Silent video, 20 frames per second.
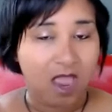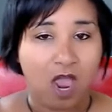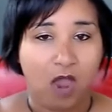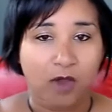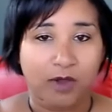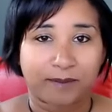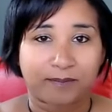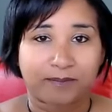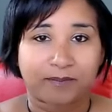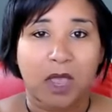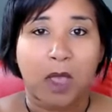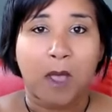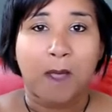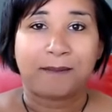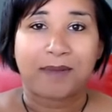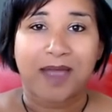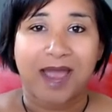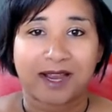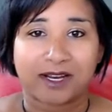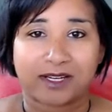Okay,
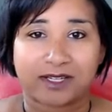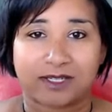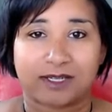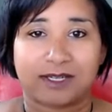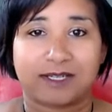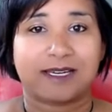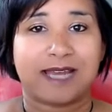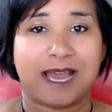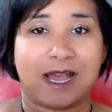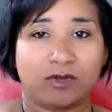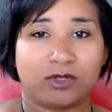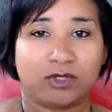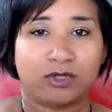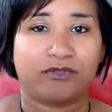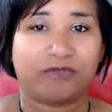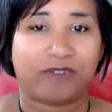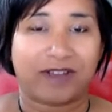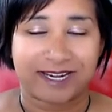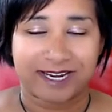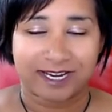back now
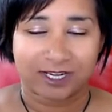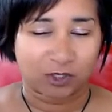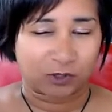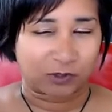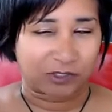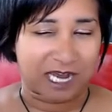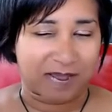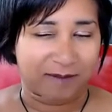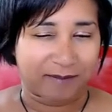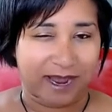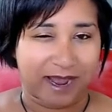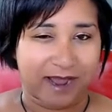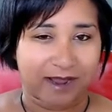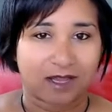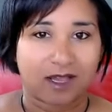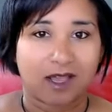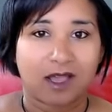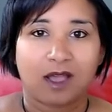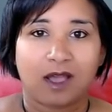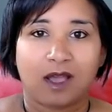to financials, not
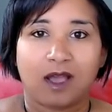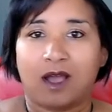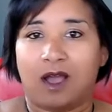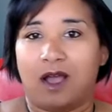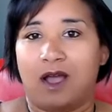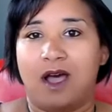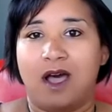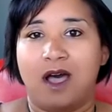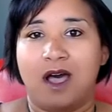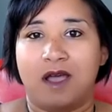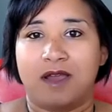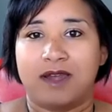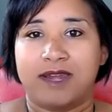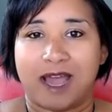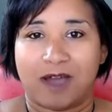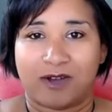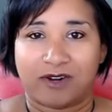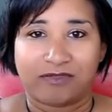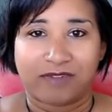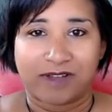back.
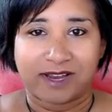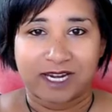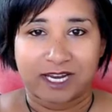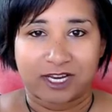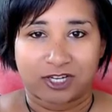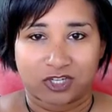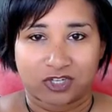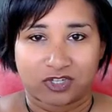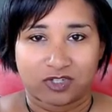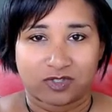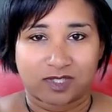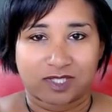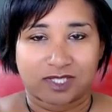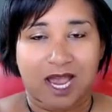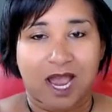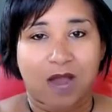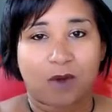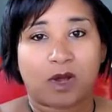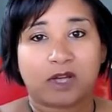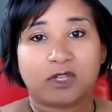Now to financials.
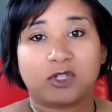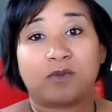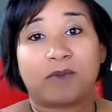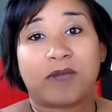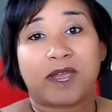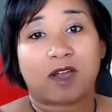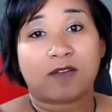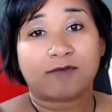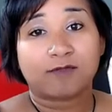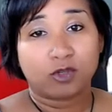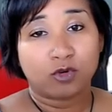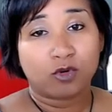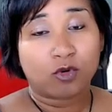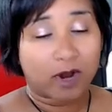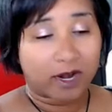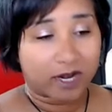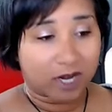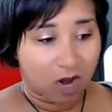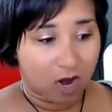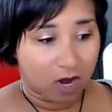I want to pay off 2
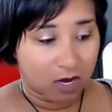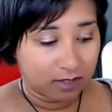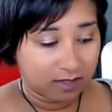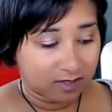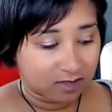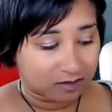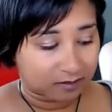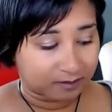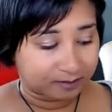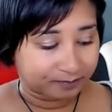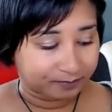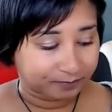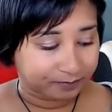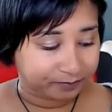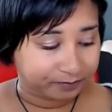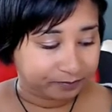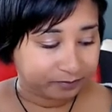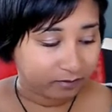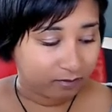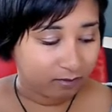credit cards.
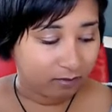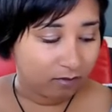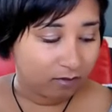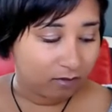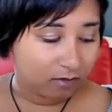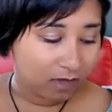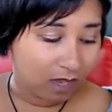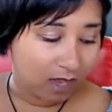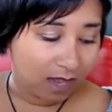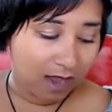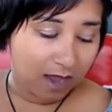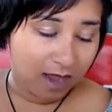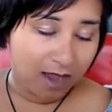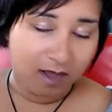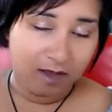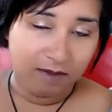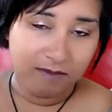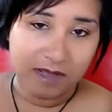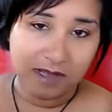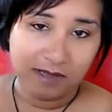
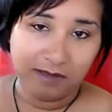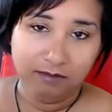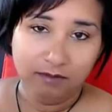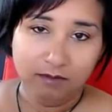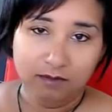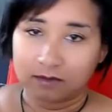That's